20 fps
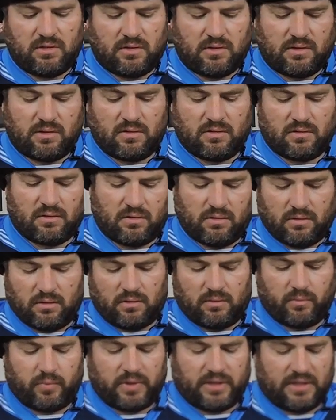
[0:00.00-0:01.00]
there's a
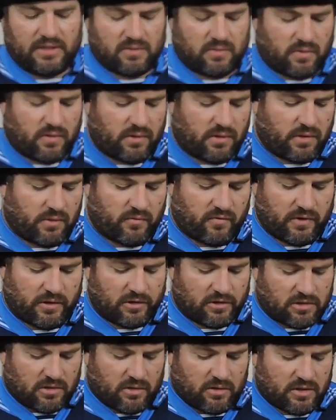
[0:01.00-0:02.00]
little place where your
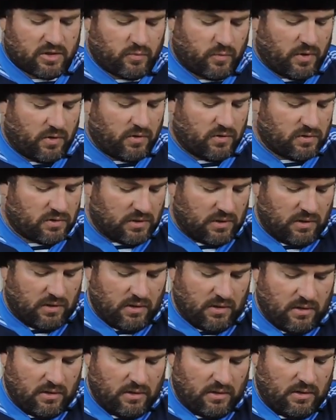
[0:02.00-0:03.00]
fingers are exposed.
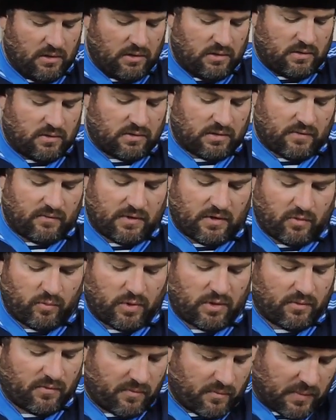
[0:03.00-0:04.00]
So I've never
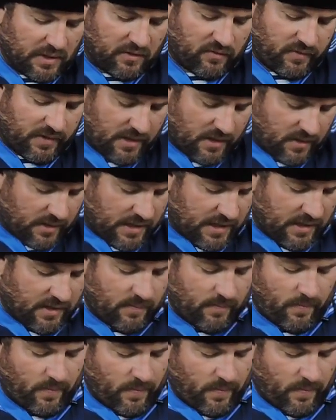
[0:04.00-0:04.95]
been a big fan of that.